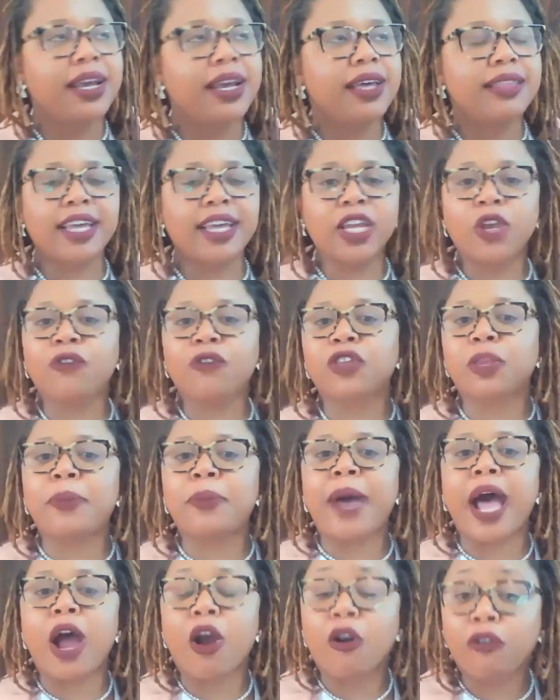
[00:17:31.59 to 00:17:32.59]
Thank you for the
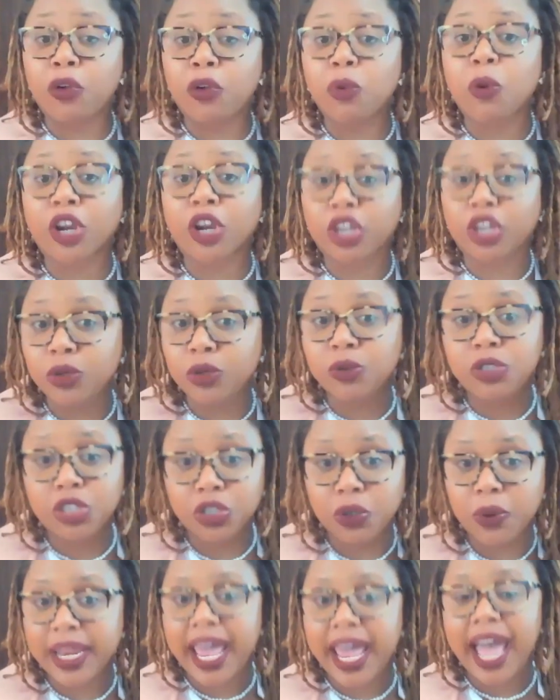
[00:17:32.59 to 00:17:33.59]
powerful work you
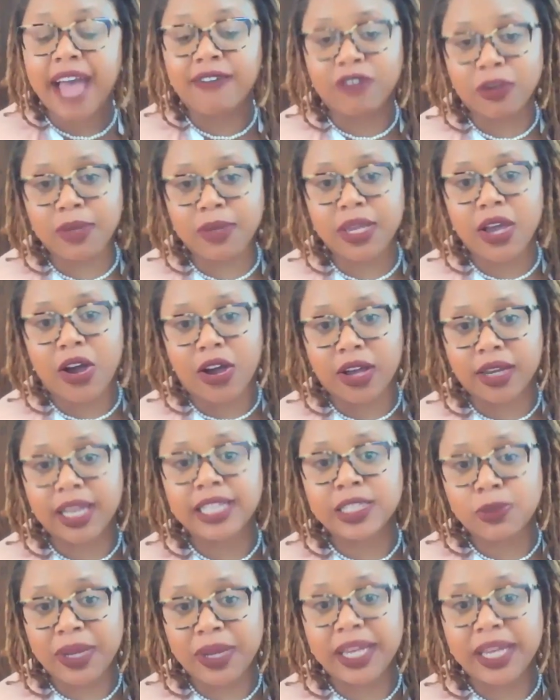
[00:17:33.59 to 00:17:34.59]
do in having me on. It's
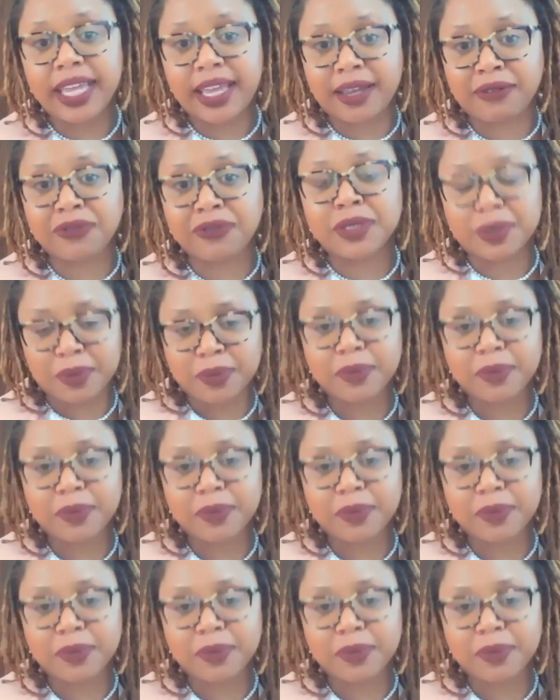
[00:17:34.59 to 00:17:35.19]
been a gift.